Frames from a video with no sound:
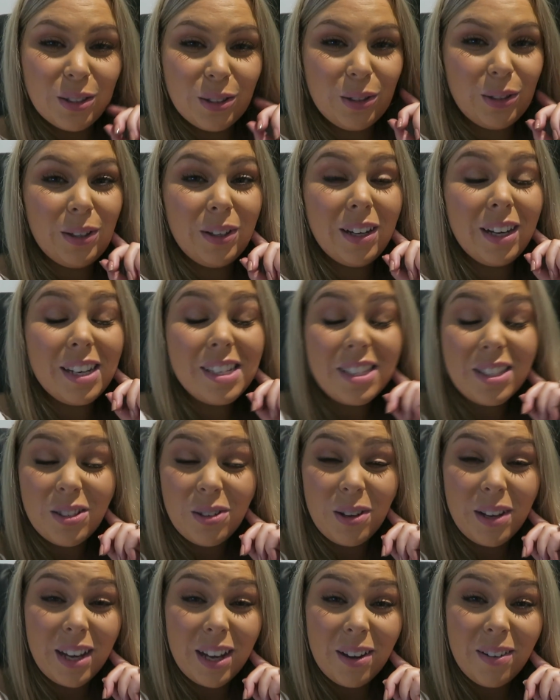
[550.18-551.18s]
So you guys
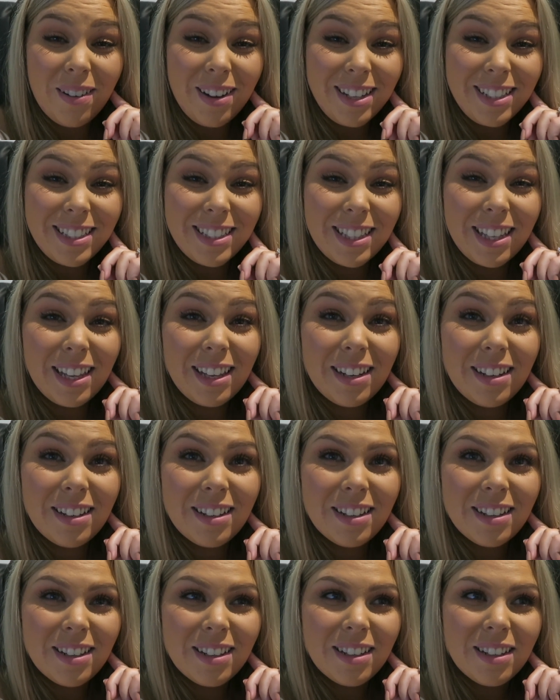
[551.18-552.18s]
know how I said
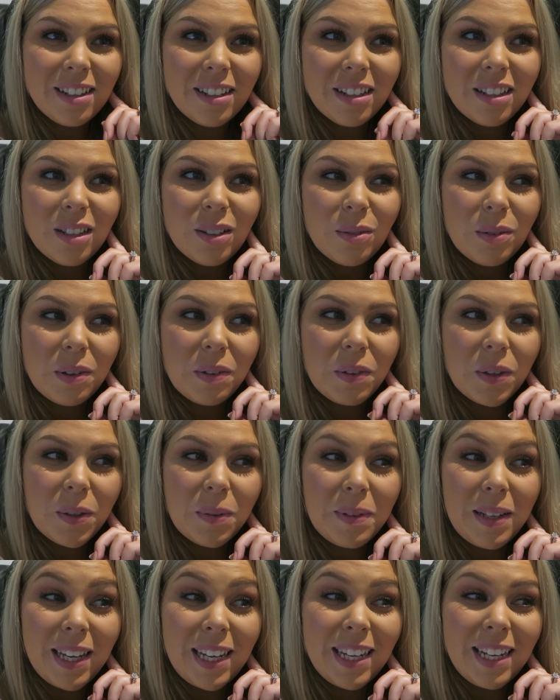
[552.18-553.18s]
we
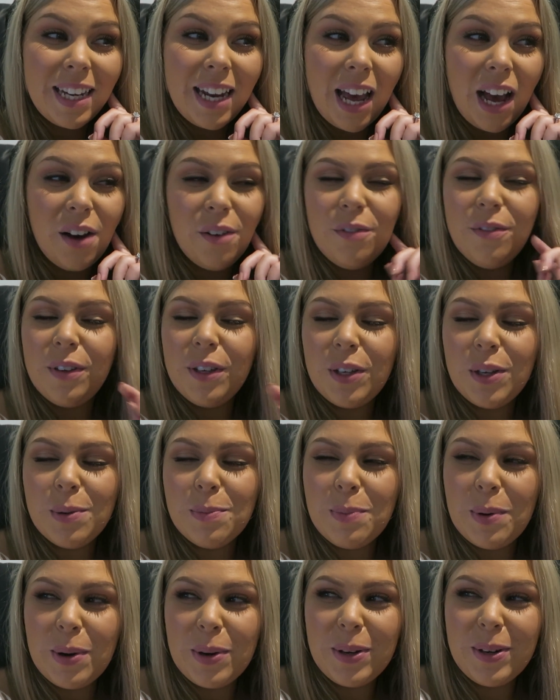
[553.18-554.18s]
filmed like an outfit
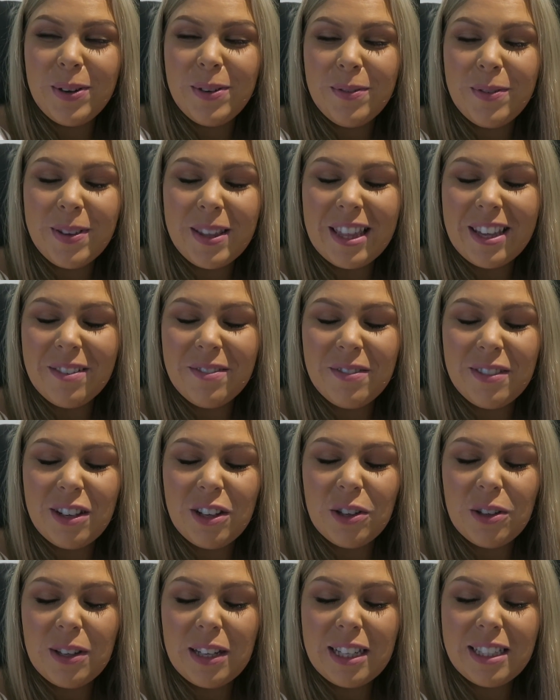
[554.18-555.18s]
component for that
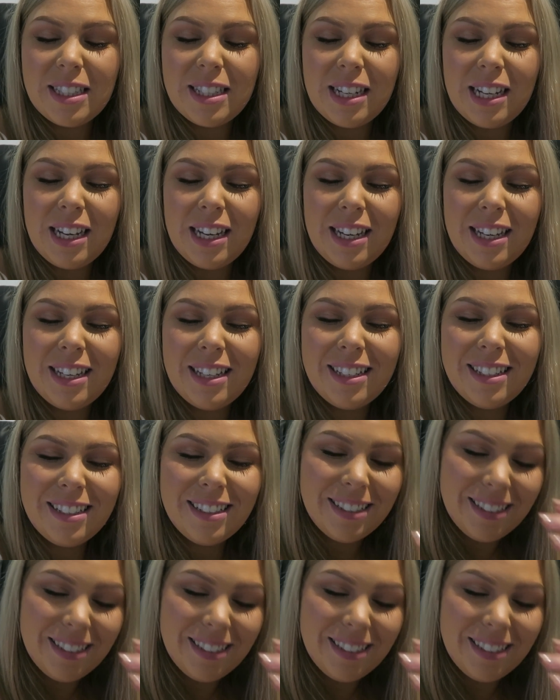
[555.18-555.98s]
video yesterday.